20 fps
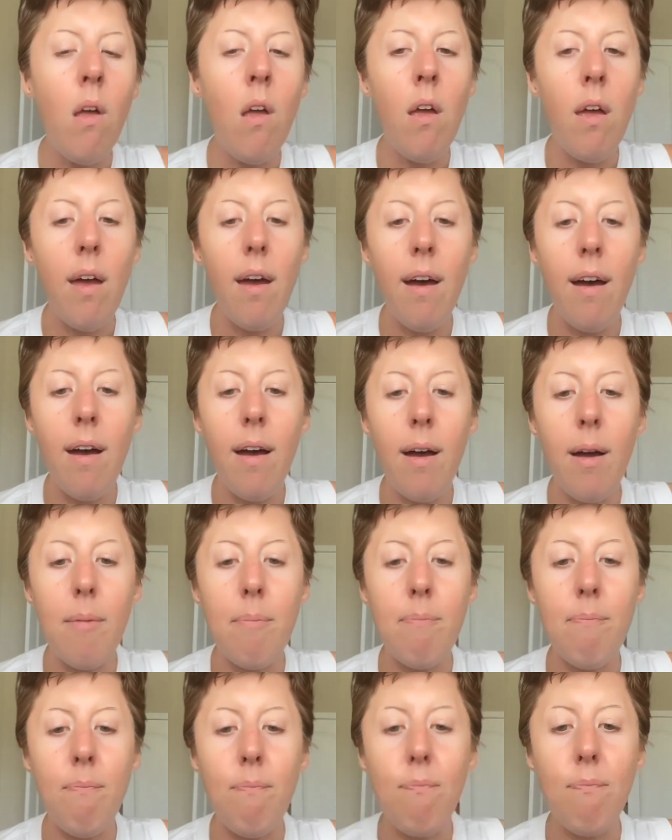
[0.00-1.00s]

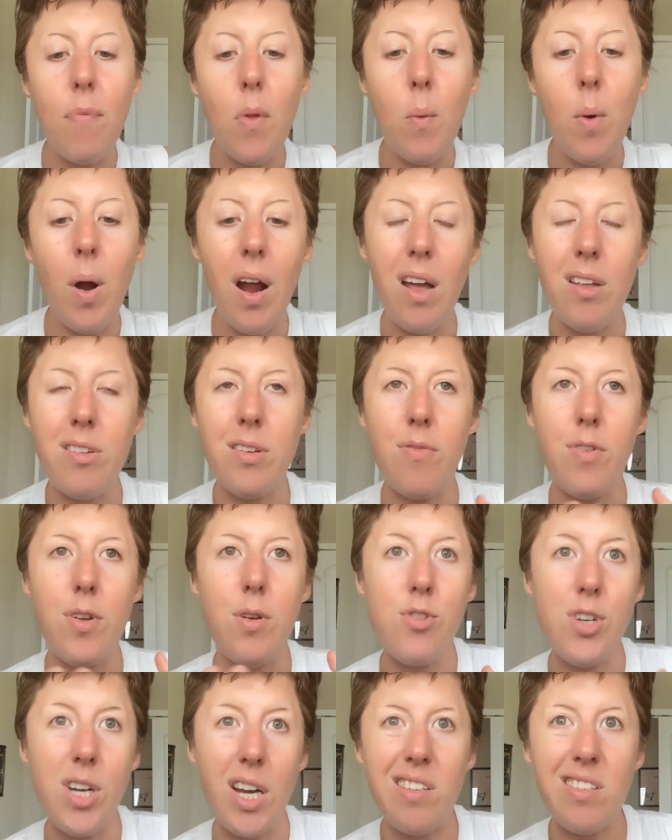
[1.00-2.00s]
Whereas if you
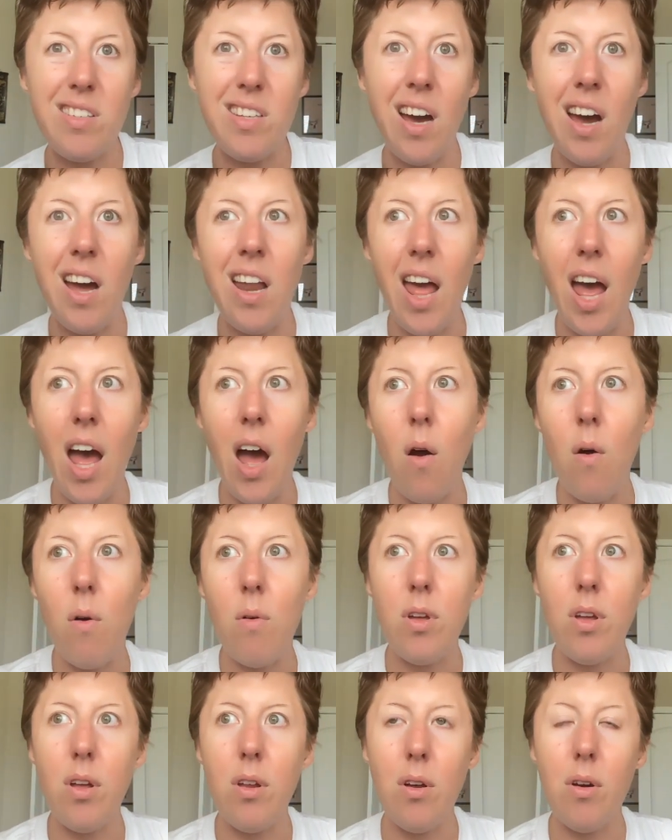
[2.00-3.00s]
just cut out,
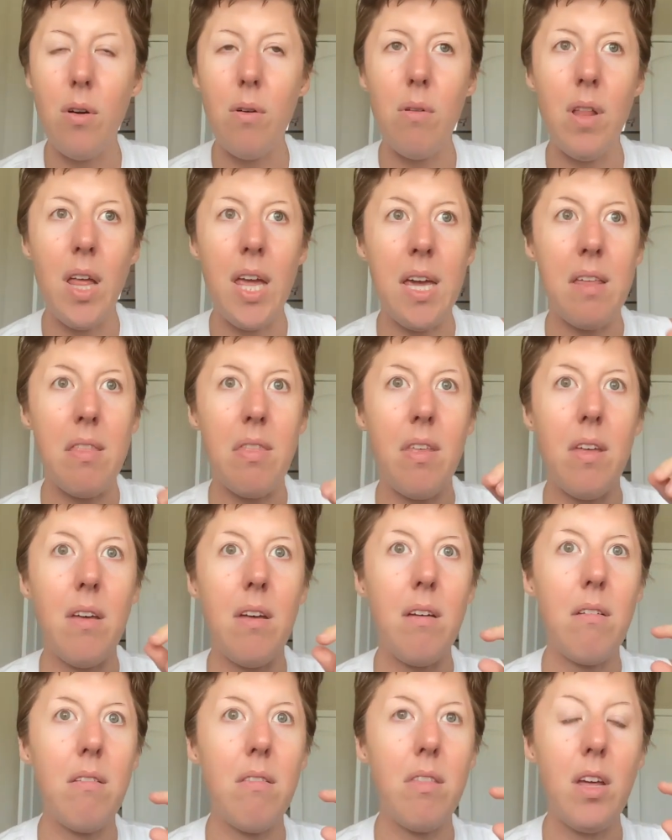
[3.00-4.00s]
like
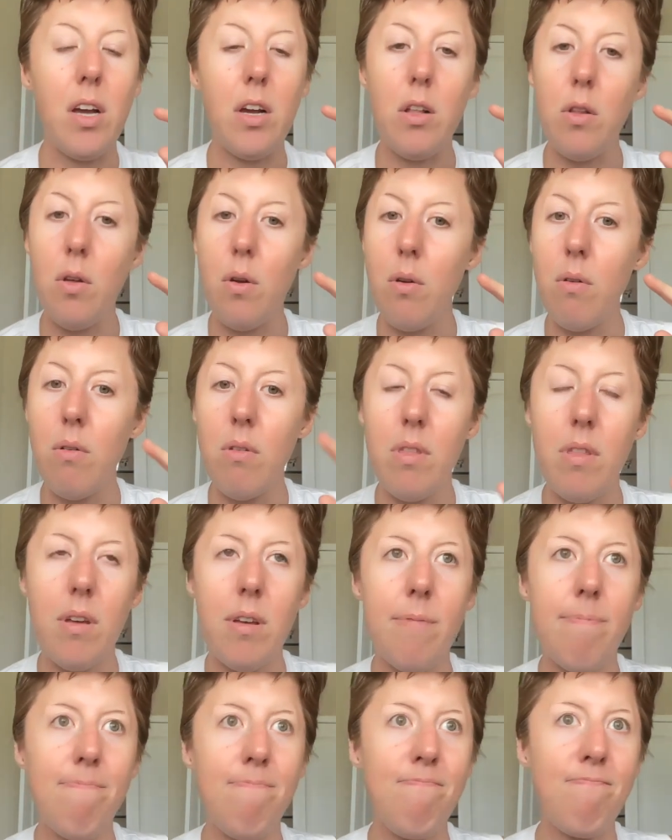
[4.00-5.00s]
the
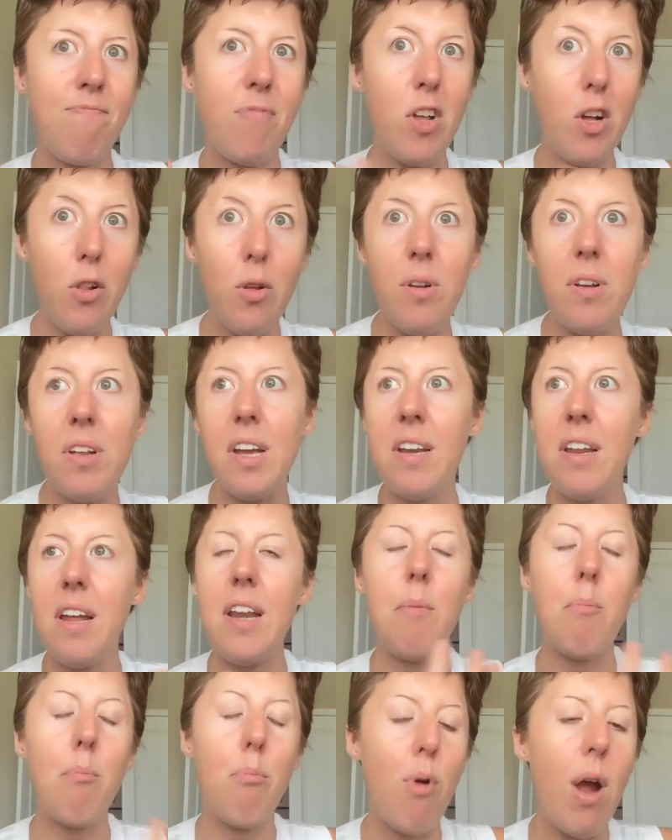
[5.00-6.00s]
gluten
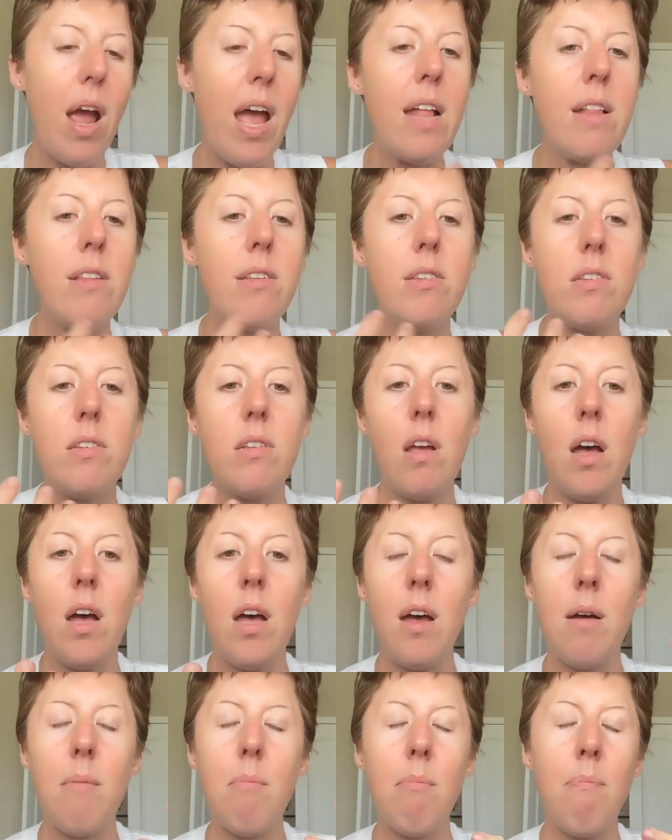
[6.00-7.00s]
containing breads
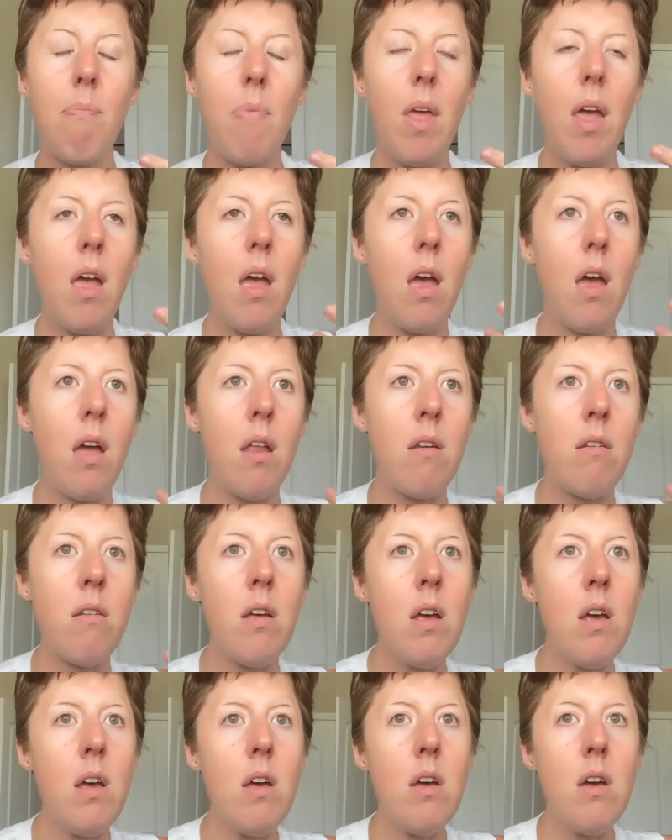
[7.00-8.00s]
and
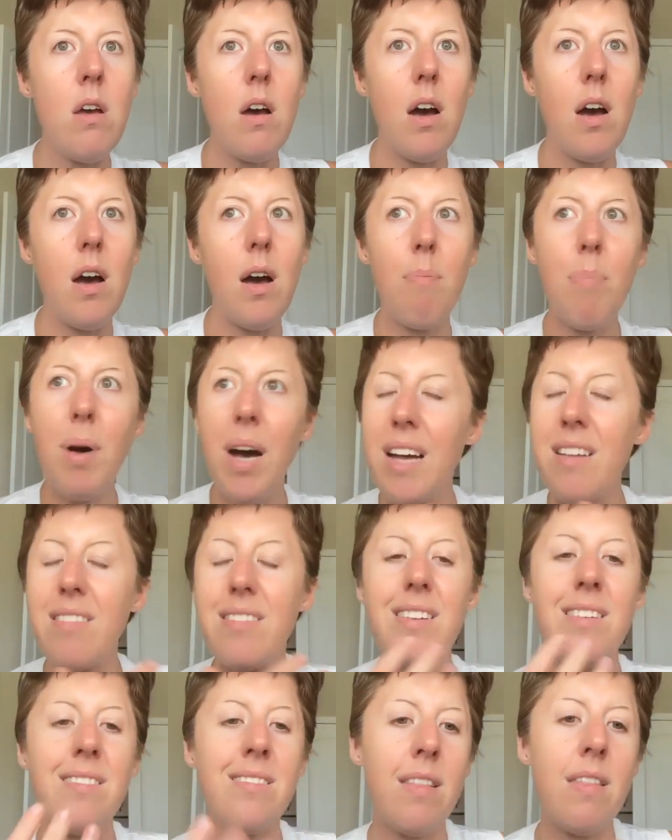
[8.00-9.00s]

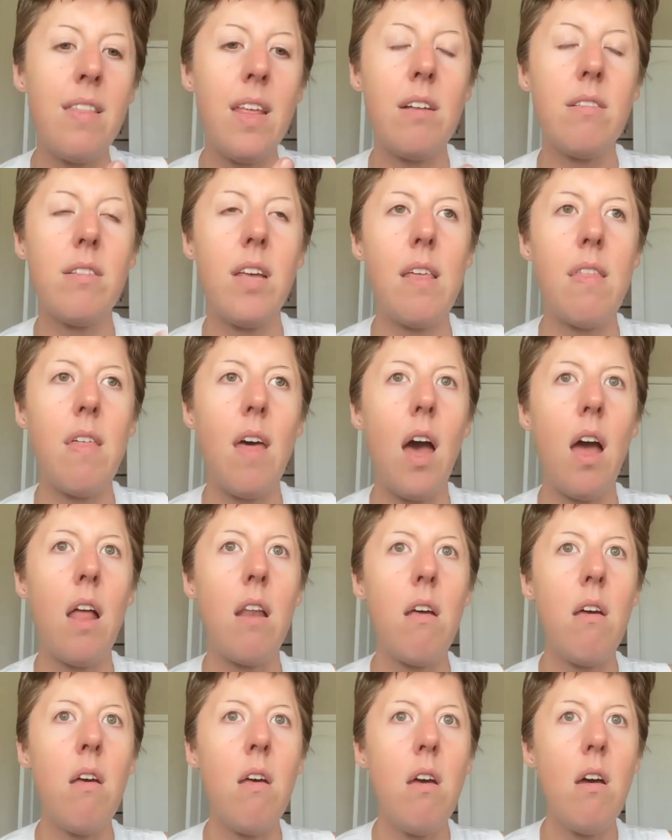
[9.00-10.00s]
pastas and things like that,
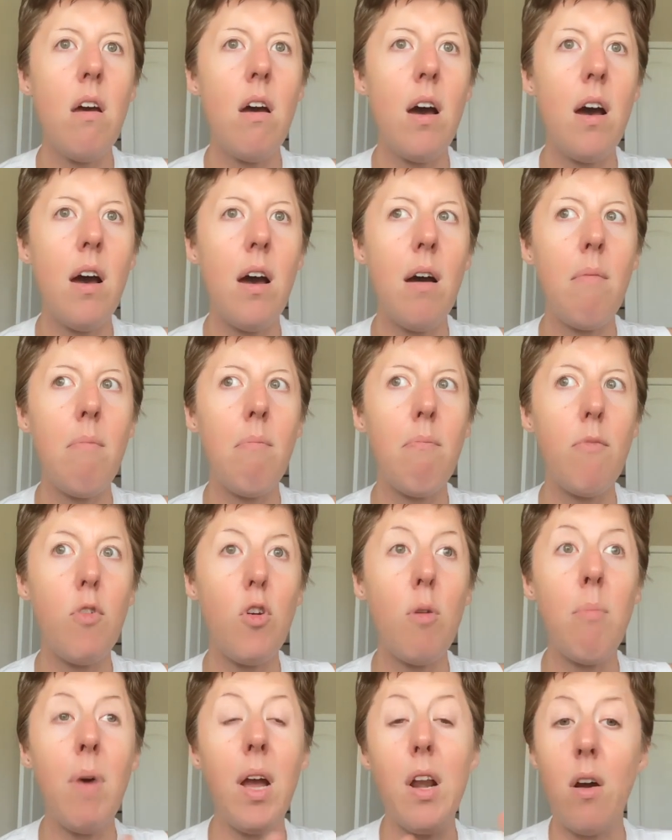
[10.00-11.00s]
you
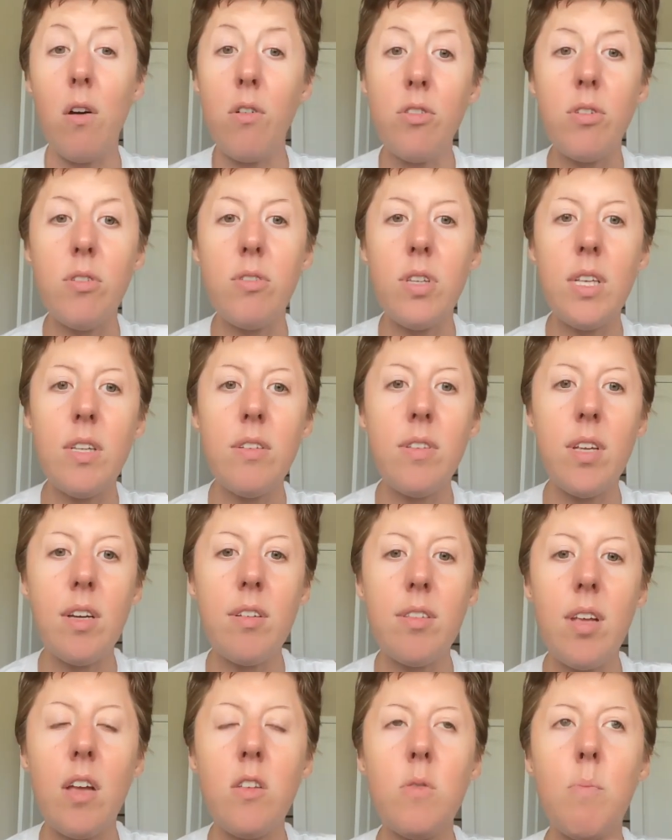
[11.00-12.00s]
might also see
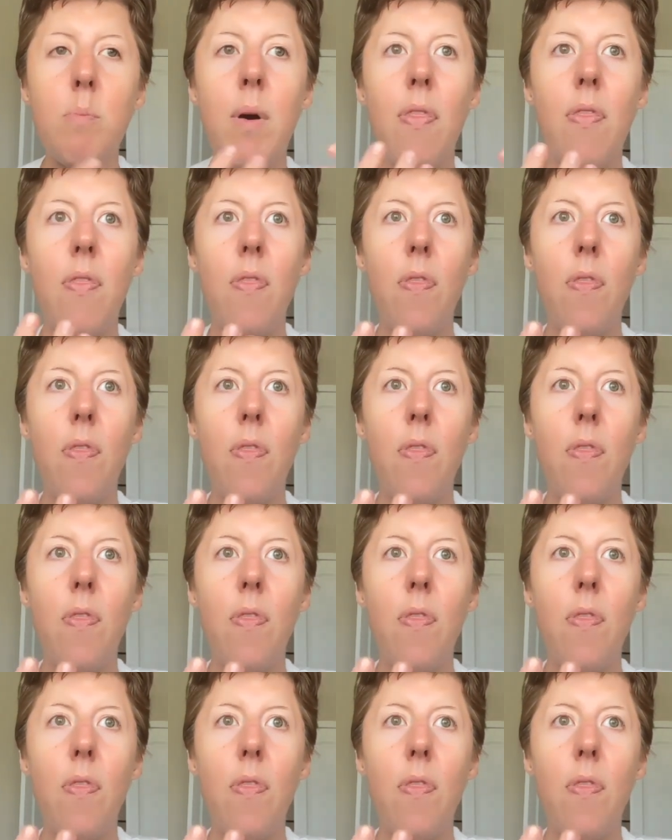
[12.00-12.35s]
success, but